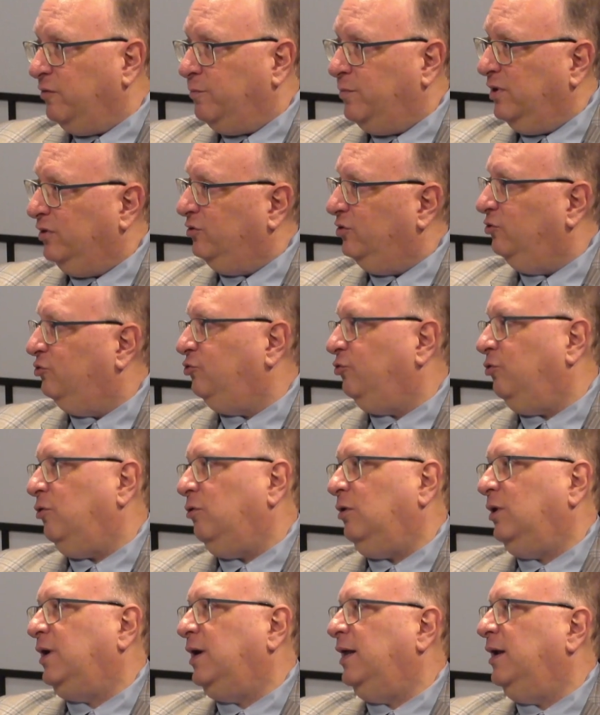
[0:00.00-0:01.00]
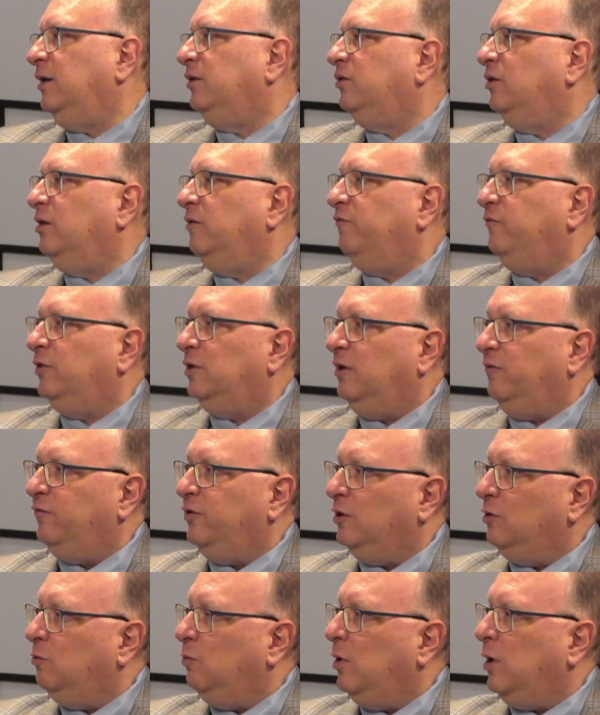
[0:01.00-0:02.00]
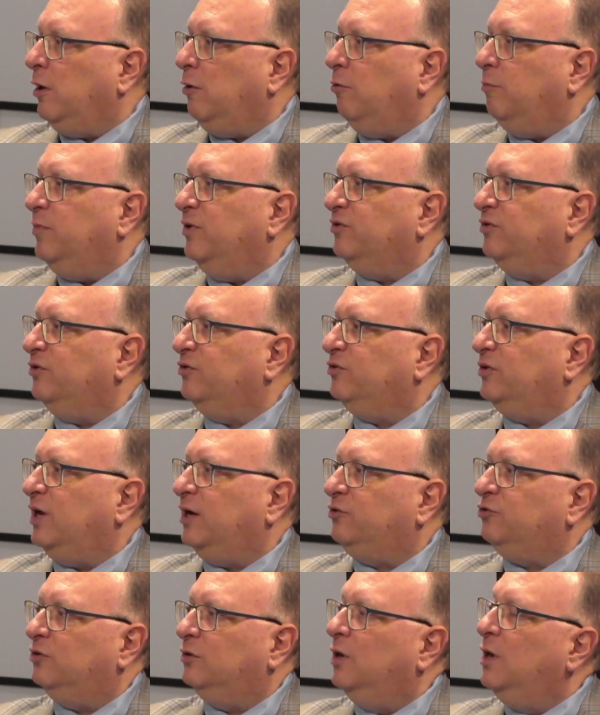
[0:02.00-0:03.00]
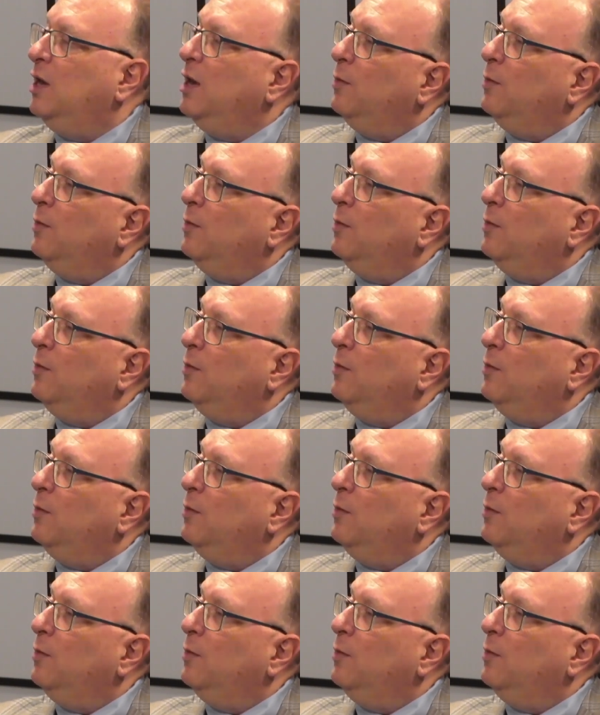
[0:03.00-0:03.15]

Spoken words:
Business Journal, get it to the Philadelphia Inquirer business section,